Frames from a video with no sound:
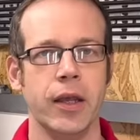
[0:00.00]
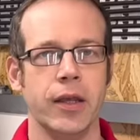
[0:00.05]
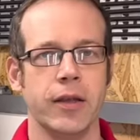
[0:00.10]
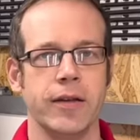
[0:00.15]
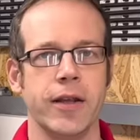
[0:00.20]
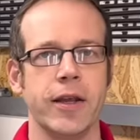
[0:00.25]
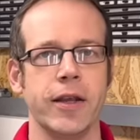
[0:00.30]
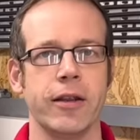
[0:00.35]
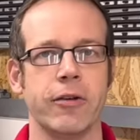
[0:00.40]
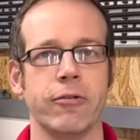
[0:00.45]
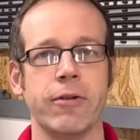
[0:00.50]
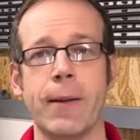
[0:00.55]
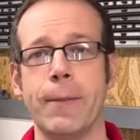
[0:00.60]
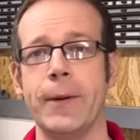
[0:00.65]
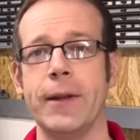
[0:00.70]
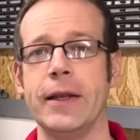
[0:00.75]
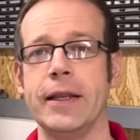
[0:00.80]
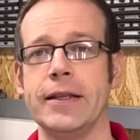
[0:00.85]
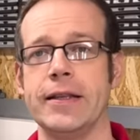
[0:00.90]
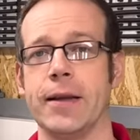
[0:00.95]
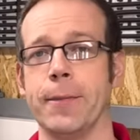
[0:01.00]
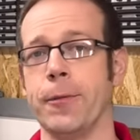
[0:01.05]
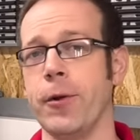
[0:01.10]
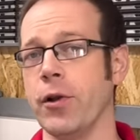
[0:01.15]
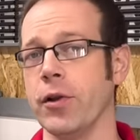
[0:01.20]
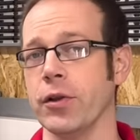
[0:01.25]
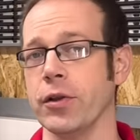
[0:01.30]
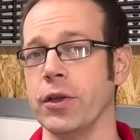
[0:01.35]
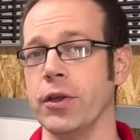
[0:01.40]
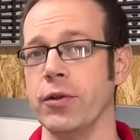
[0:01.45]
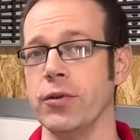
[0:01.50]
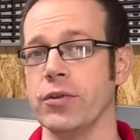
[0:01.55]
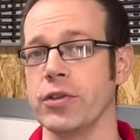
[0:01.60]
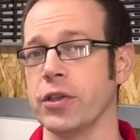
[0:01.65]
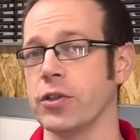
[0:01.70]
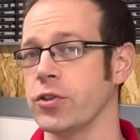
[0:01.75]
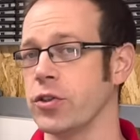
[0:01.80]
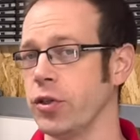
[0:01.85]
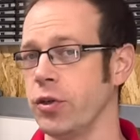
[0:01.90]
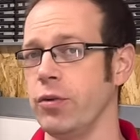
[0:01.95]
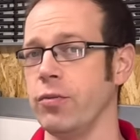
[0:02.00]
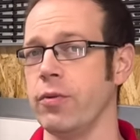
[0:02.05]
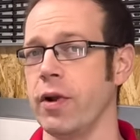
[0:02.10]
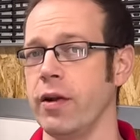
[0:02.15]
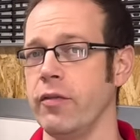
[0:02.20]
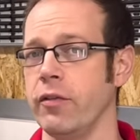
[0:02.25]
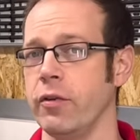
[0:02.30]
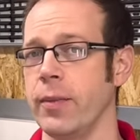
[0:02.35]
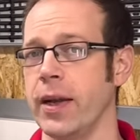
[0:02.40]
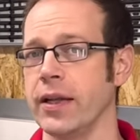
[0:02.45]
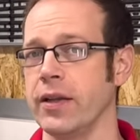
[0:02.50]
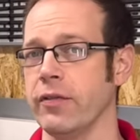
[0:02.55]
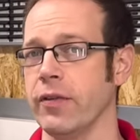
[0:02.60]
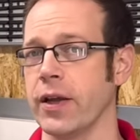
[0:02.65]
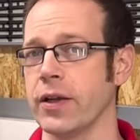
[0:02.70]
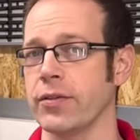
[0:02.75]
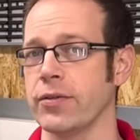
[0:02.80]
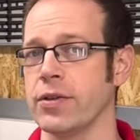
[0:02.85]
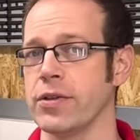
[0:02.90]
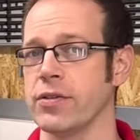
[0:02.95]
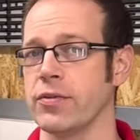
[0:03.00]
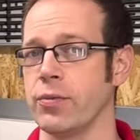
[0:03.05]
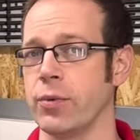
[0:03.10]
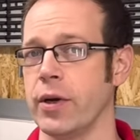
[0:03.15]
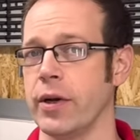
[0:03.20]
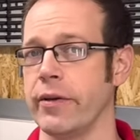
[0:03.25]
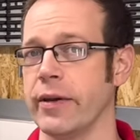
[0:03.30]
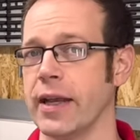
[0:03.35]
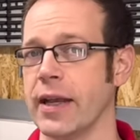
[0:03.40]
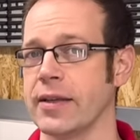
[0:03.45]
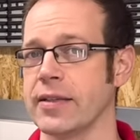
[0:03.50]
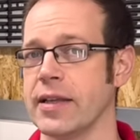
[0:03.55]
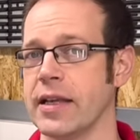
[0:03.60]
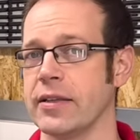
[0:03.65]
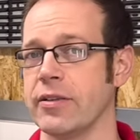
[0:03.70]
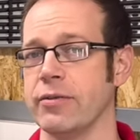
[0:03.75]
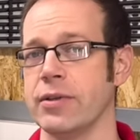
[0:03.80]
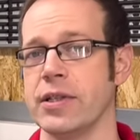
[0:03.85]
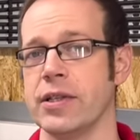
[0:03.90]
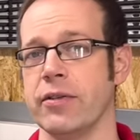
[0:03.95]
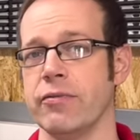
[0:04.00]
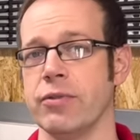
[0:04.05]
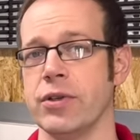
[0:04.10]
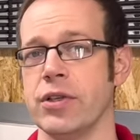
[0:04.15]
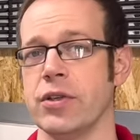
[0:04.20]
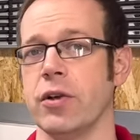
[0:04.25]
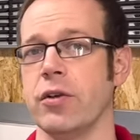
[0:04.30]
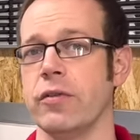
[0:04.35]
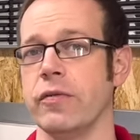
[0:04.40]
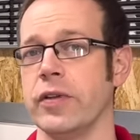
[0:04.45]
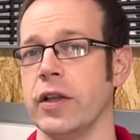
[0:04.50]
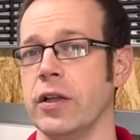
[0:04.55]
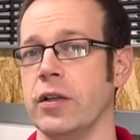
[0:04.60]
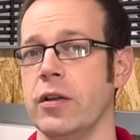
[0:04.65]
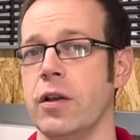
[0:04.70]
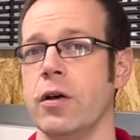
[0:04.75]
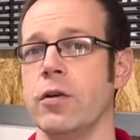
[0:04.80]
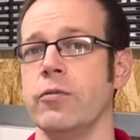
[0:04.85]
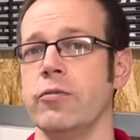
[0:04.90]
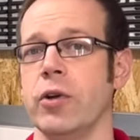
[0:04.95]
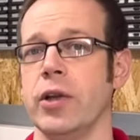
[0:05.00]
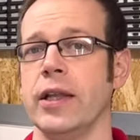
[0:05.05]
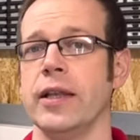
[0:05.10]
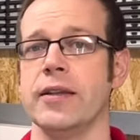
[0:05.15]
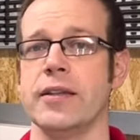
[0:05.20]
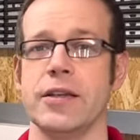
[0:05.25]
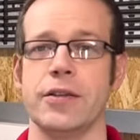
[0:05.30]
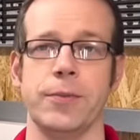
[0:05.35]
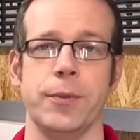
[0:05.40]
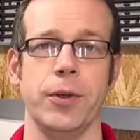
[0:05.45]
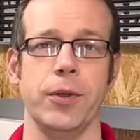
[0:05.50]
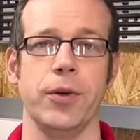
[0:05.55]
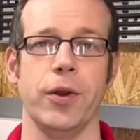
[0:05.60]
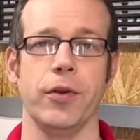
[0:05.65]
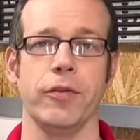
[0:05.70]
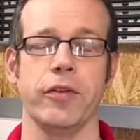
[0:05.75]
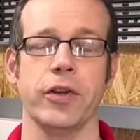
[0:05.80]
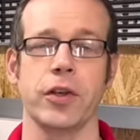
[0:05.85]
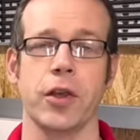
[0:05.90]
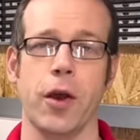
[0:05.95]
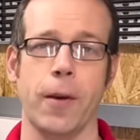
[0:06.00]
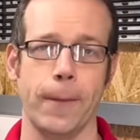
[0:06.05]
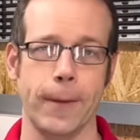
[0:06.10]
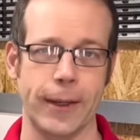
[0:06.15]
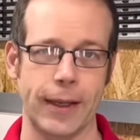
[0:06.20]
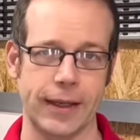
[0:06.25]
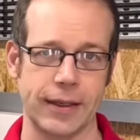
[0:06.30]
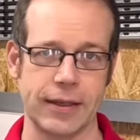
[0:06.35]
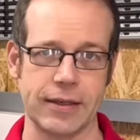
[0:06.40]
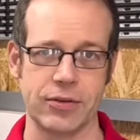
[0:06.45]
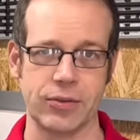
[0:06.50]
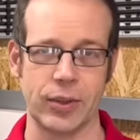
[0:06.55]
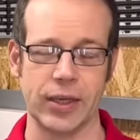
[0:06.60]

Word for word: Turning rapidly to product news, two rival manufacturers of wiring accessories have resolved a long running dispute over copying this